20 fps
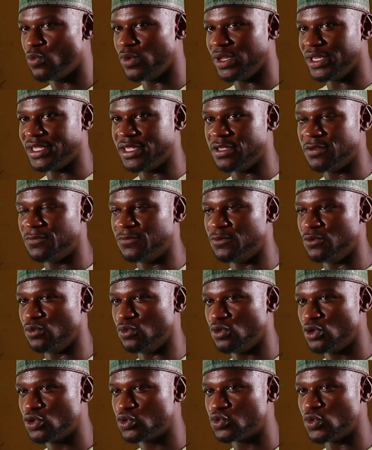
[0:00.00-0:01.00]
will give
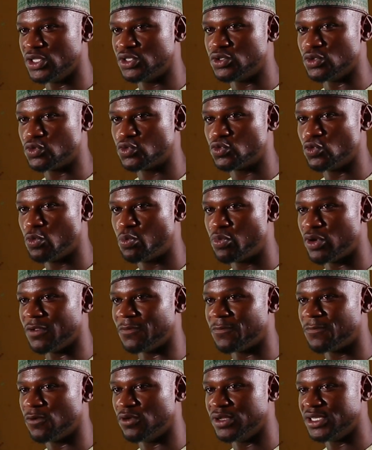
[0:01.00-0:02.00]
you
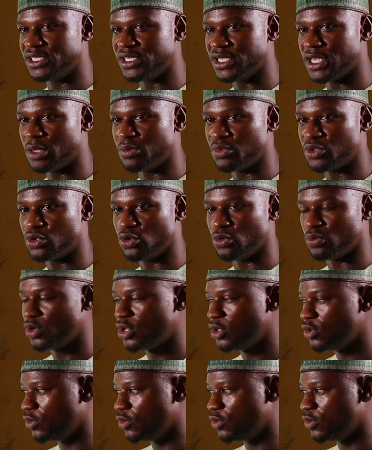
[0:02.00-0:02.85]
22.4 dm³.